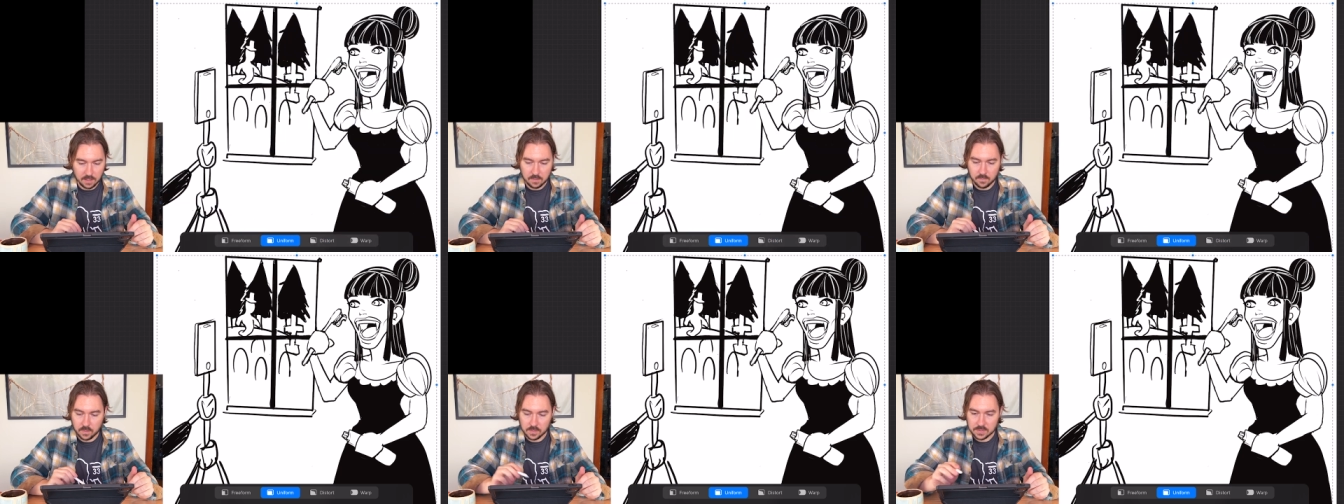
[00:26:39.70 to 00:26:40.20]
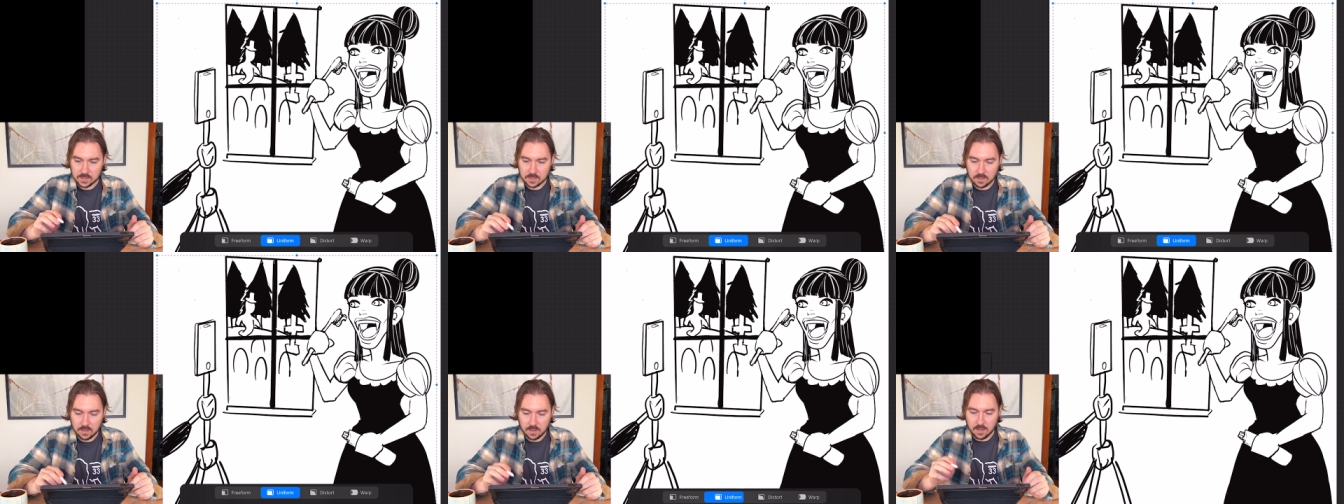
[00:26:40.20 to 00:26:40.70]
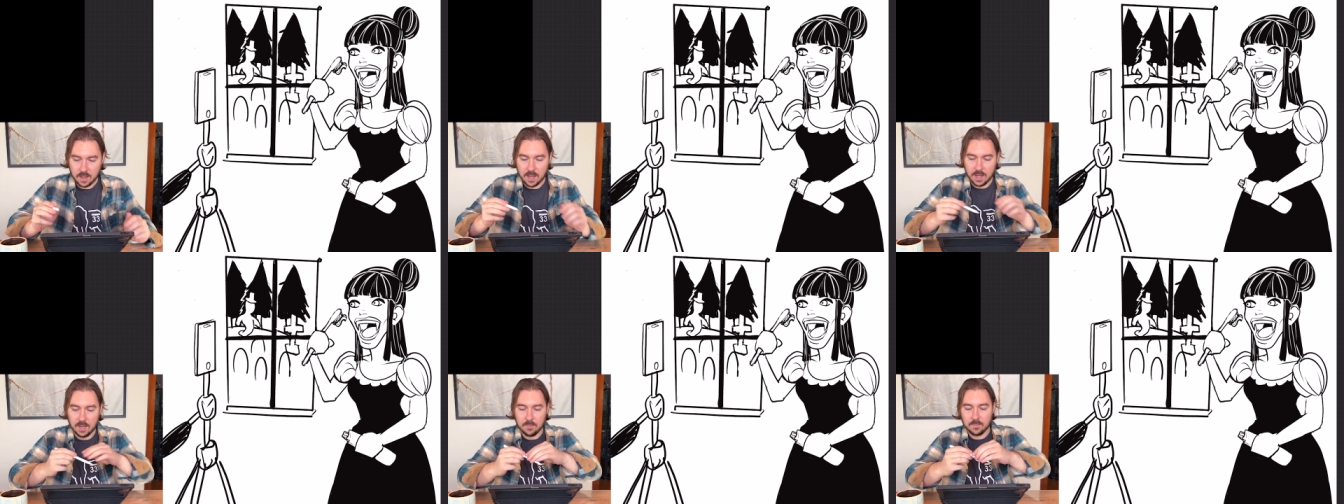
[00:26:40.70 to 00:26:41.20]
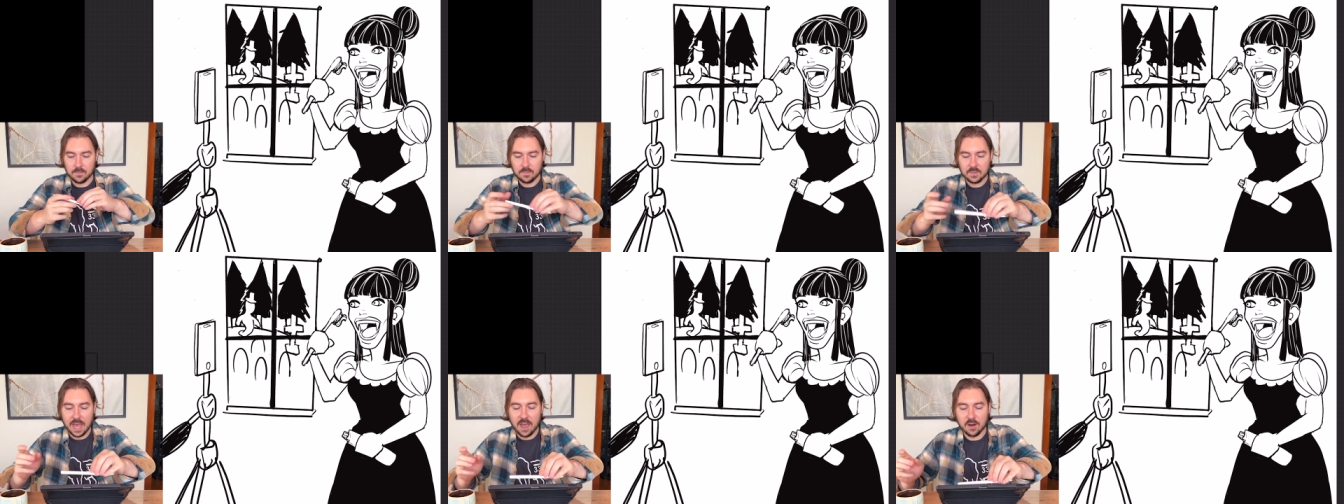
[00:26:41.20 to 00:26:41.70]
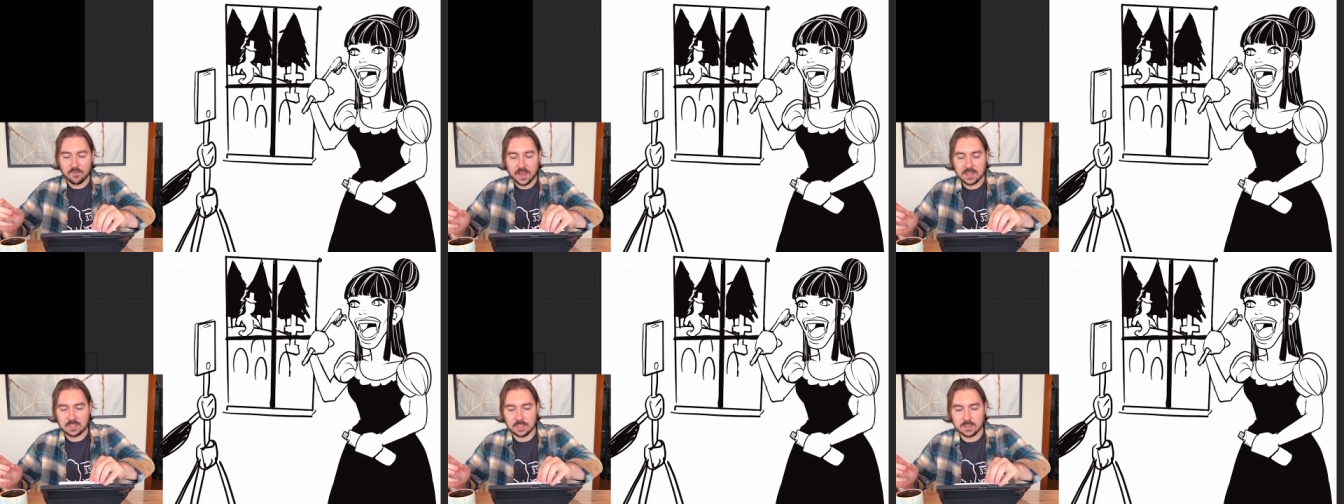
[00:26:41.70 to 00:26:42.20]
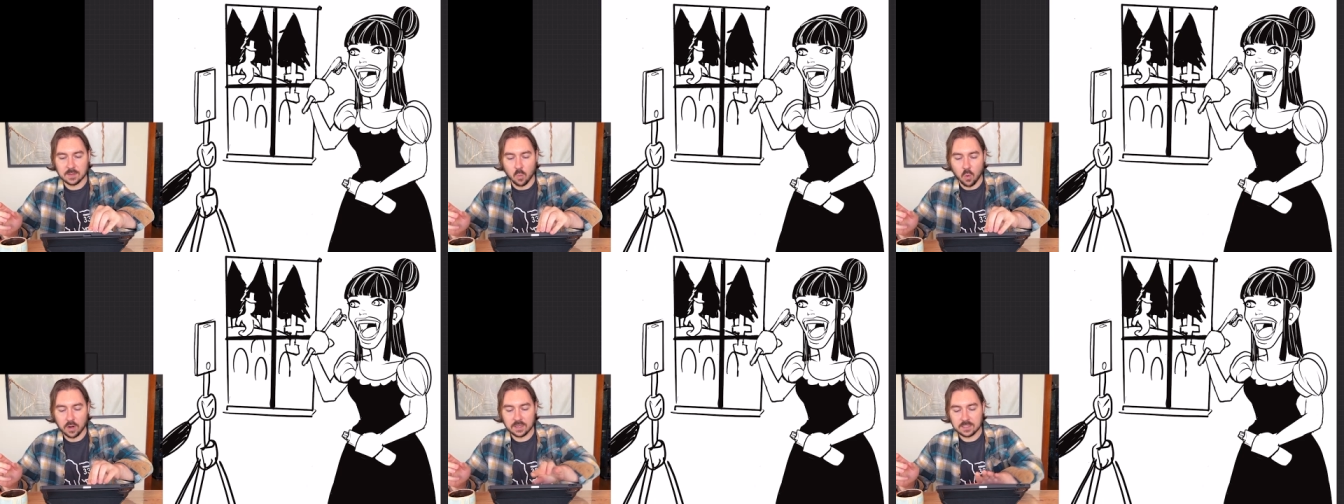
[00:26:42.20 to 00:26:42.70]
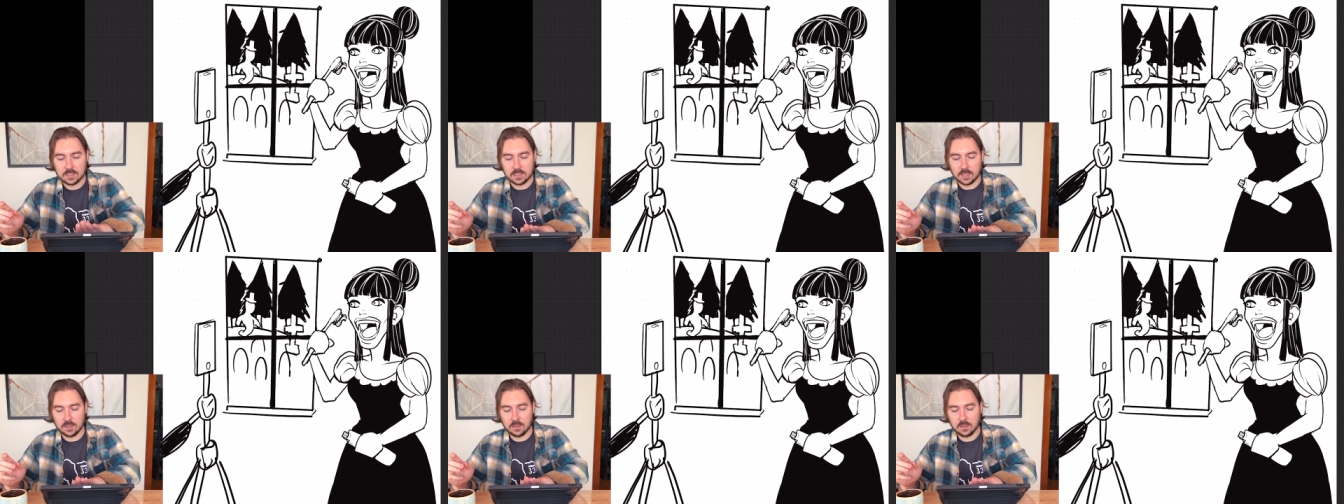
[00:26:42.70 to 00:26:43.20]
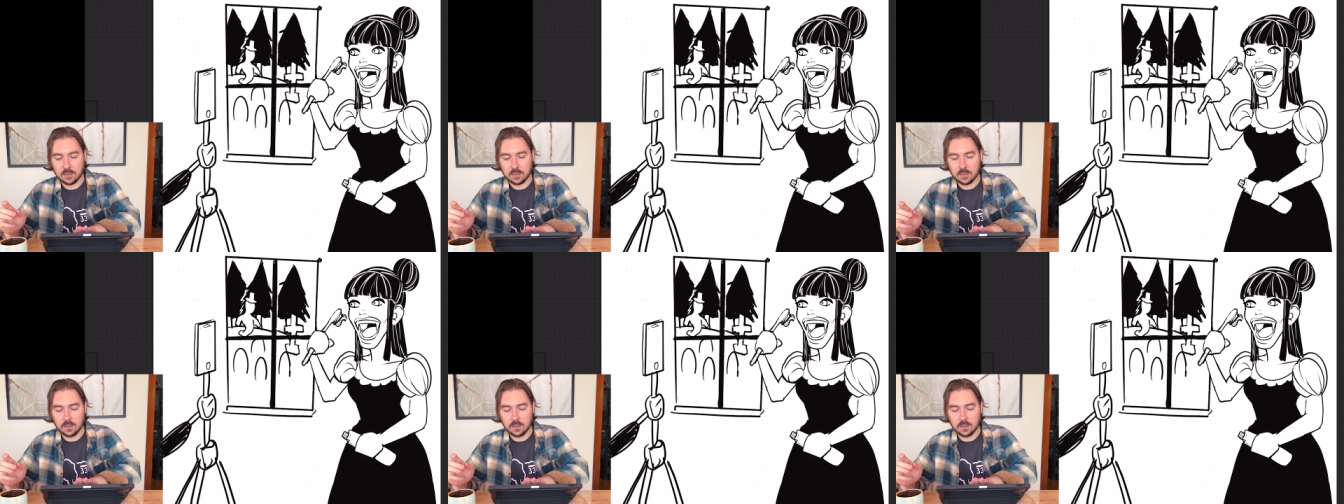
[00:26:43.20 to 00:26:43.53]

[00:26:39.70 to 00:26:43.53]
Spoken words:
inverse. Yeah, her face needs some work still.